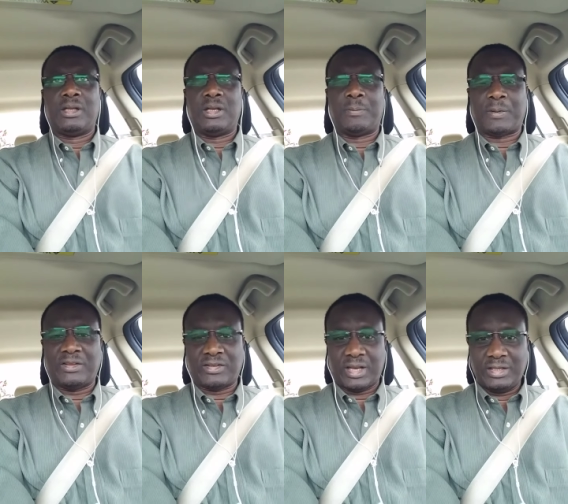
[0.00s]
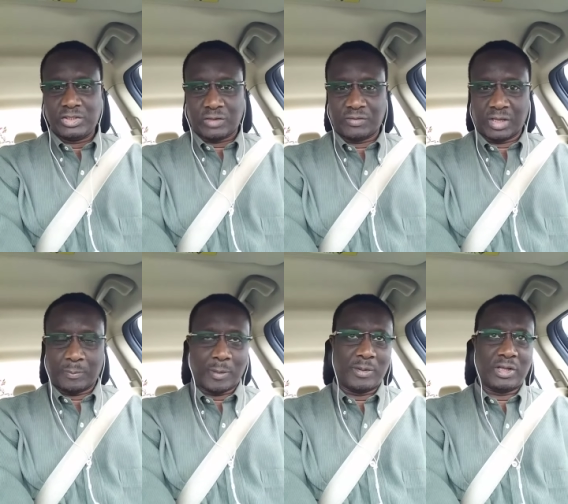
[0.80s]
the President of the
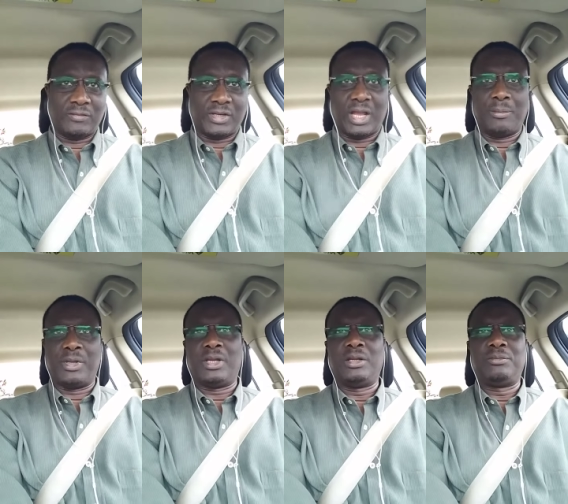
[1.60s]
Republic of the Gambia,